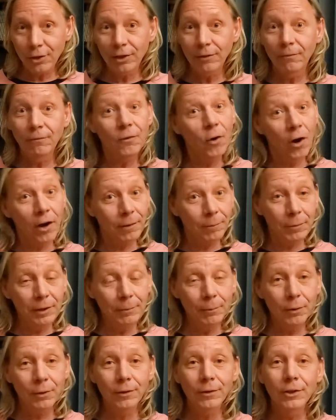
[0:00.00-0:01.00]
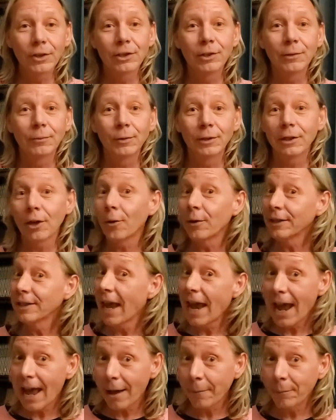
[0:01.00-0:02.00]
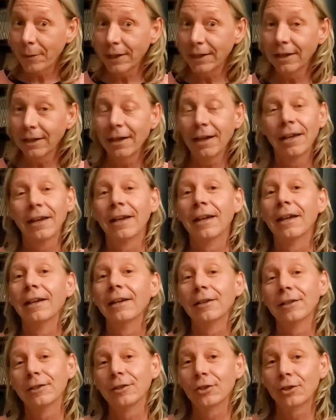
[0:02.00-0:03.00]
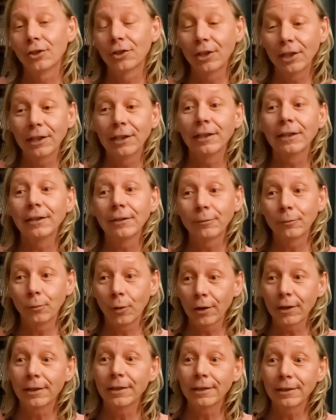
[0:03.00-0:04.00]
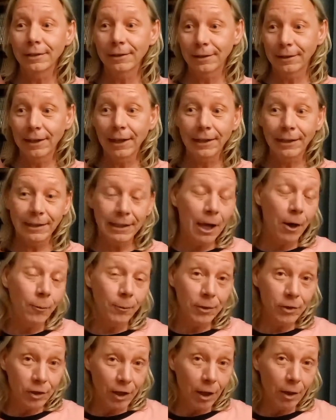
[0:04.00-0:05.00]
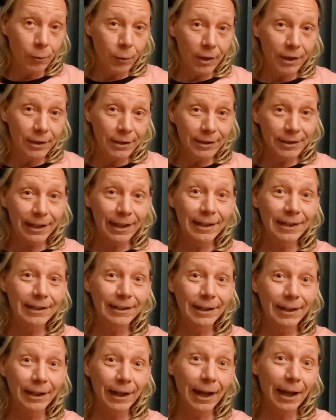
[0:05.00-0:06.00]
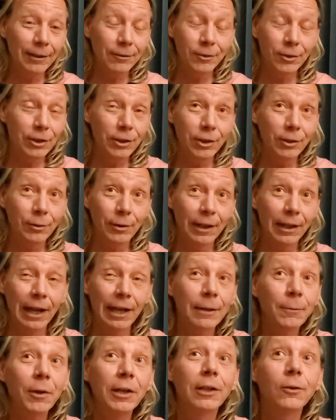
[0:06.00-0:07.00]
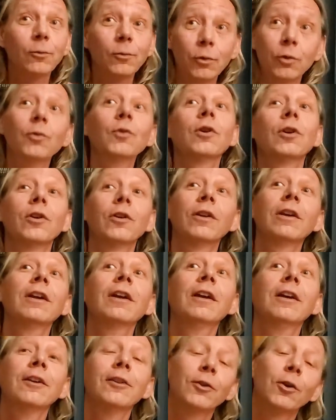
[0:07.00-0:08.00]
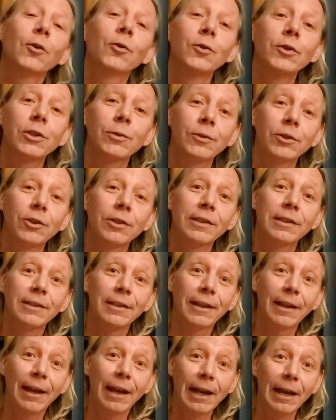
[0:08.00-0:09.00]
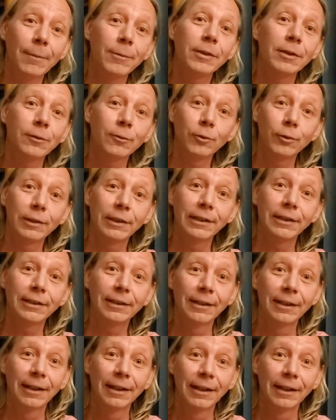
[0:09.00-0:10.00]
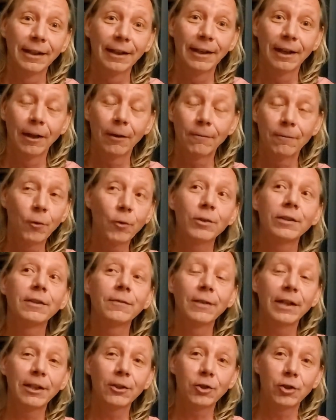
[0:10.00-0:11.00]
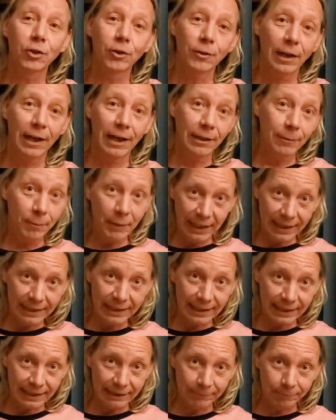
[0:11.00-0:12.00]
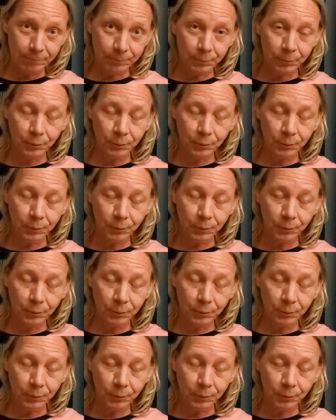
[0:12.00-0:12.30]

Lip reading: She fought people. She was always happy. That's how Michelle was. And anybody who knew her knows she was just absolutely a force of nature and amazing.